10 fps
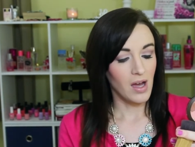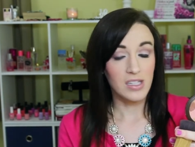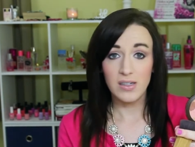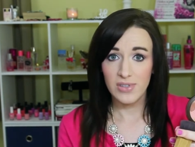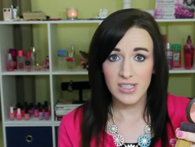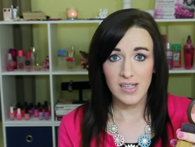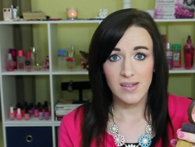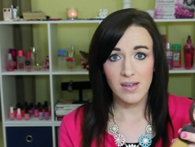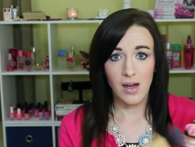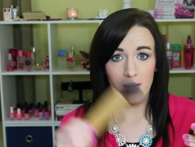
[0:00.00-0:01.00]
on Q V C it
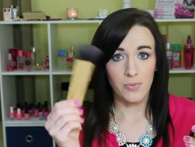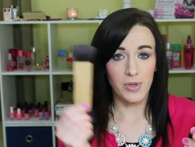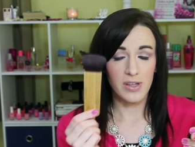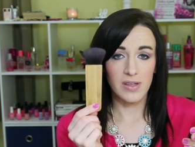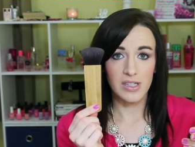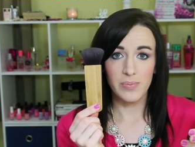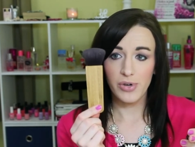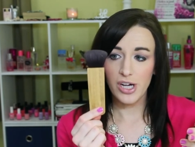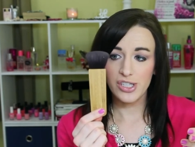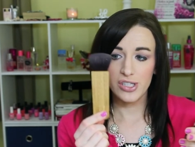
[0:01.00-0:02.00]
did come with this
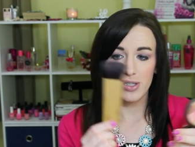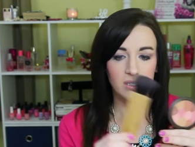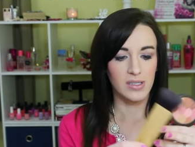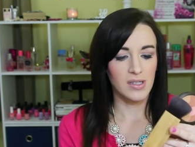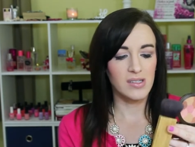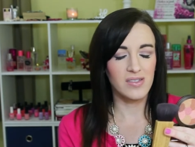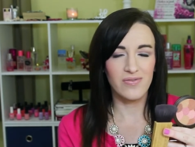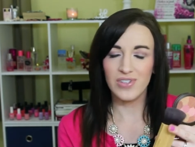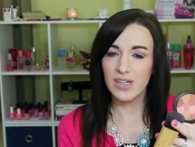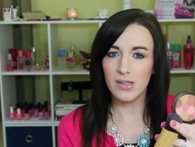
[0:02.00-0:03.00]
brush. It does
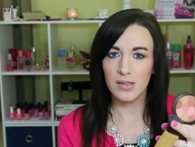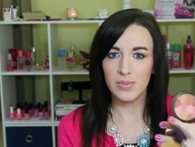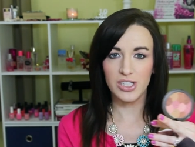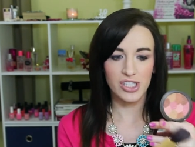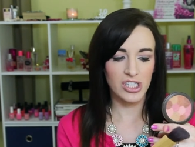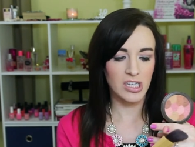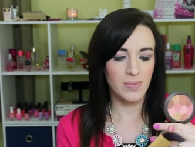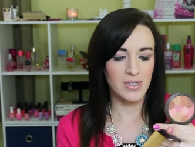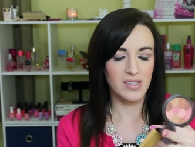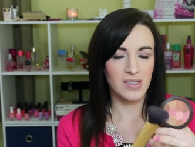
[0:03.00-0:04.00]
feel a little bit
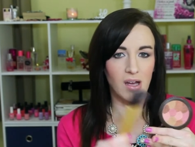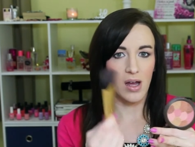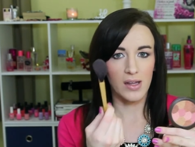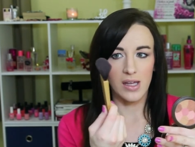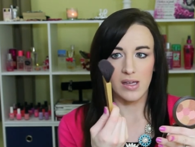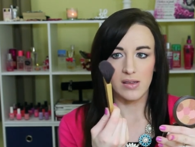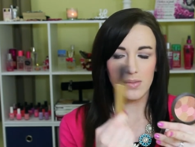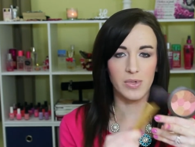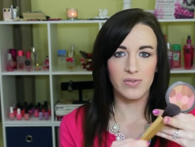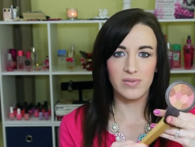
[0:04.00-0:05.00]
cheap. It's not like
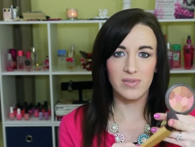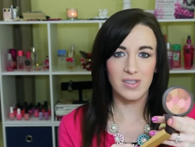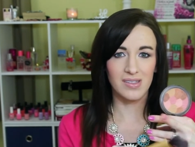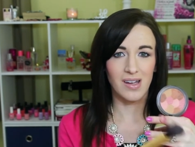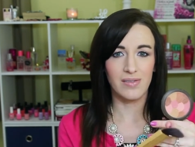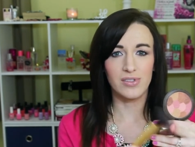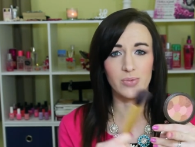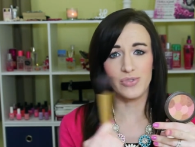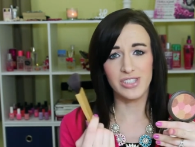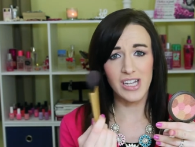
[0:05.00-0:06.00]
the most, it's not
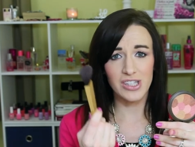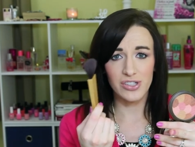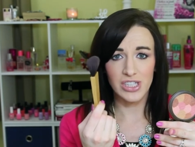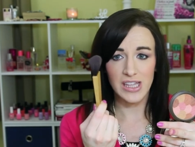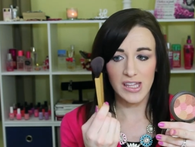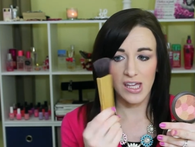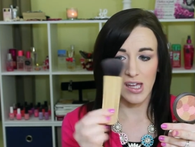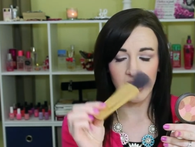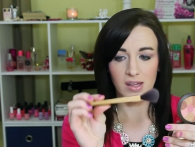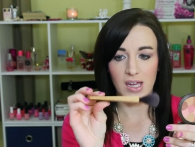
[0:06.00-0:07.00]
super dense or
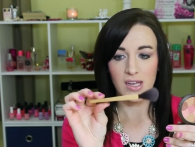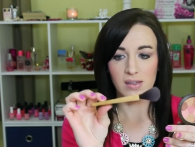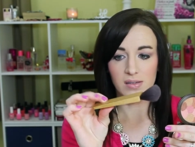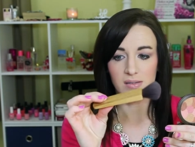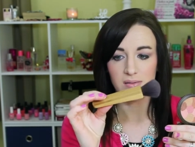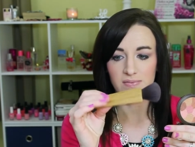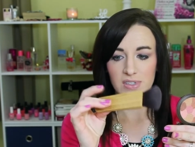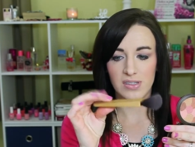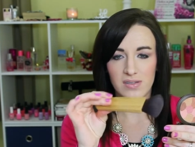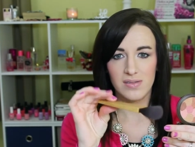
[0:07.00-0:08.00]
anything, and the handle
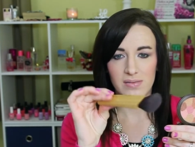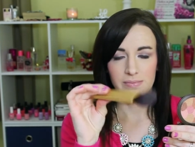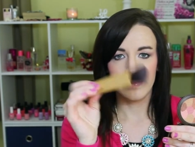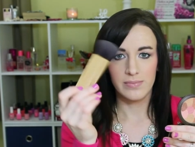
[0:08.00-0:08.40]
feels,